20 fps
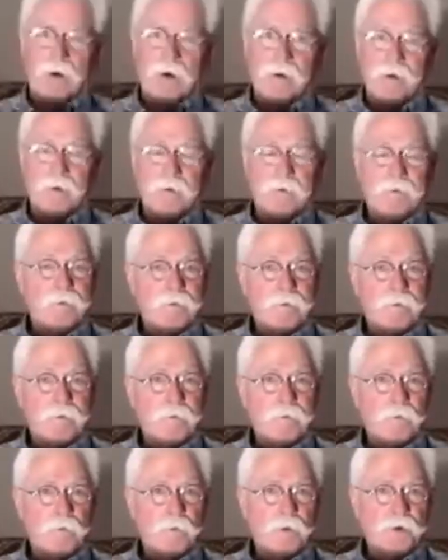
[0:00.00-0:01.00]
hard, and
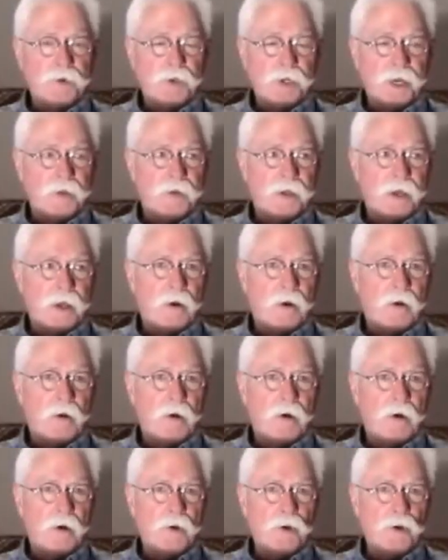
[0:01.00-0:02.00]
once you get
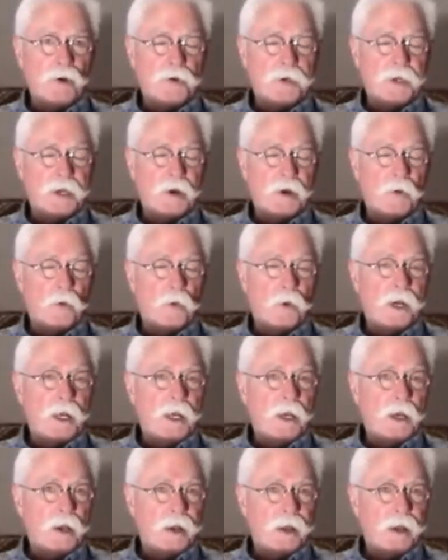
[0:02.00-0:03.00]
that hard, you take
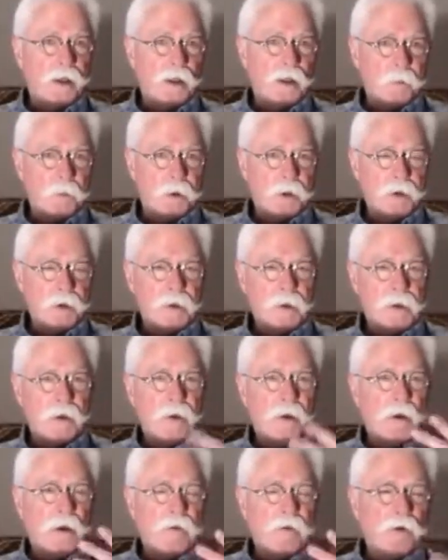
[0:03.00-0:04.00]
away an element
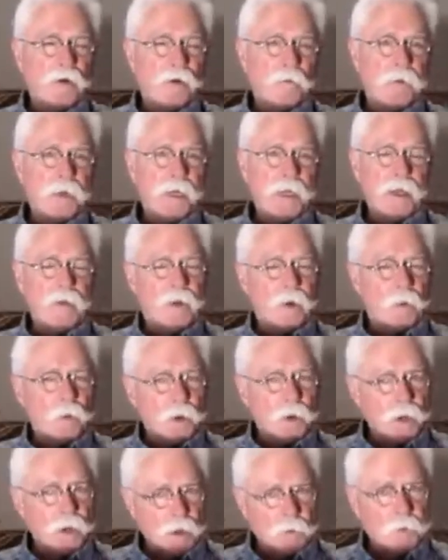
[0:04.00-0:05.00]
of your
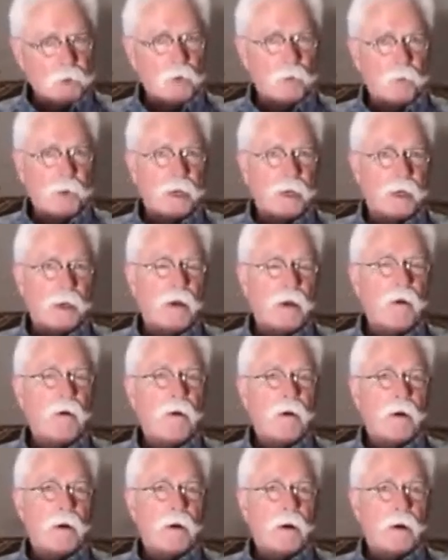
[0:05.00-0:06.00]
being that would help you make
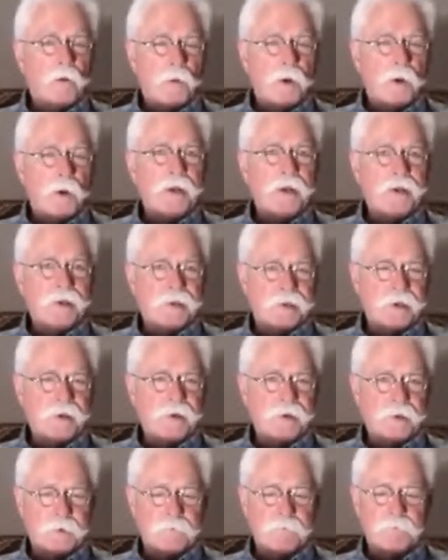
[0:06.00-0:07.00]
a right
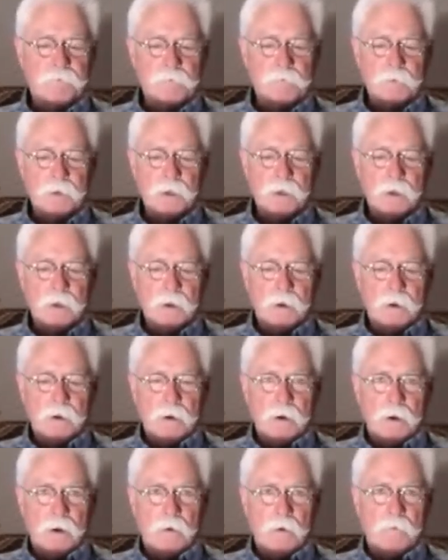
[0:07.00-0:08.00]
decision.
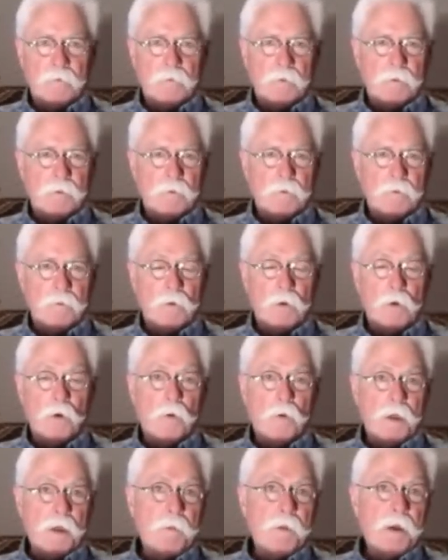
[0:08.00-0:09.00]

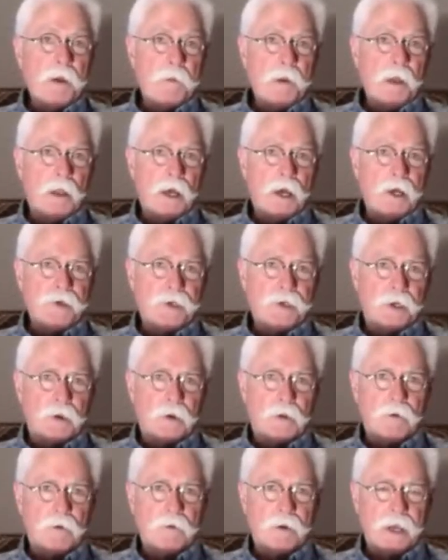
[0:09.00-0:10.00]
They may be
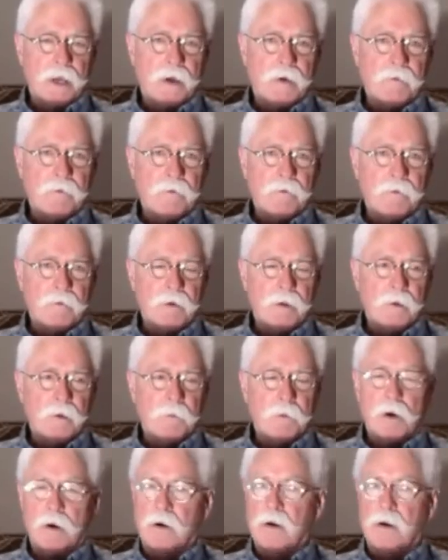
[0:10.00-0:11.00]
logical, Dan,
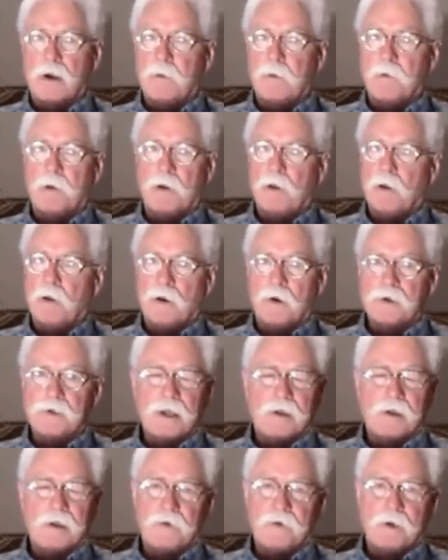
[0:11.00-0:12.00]
but our common
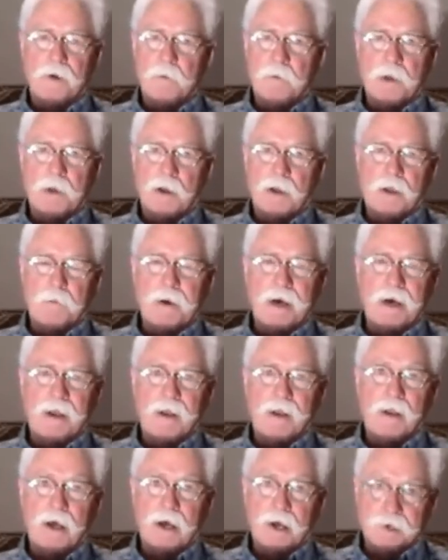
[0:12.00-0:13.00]
law is not fundamentally
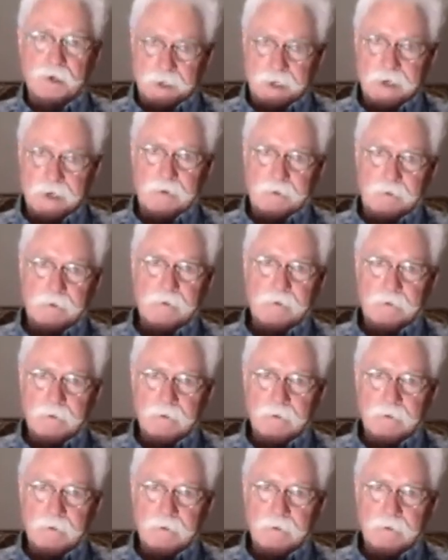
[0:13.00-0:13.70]
about logic.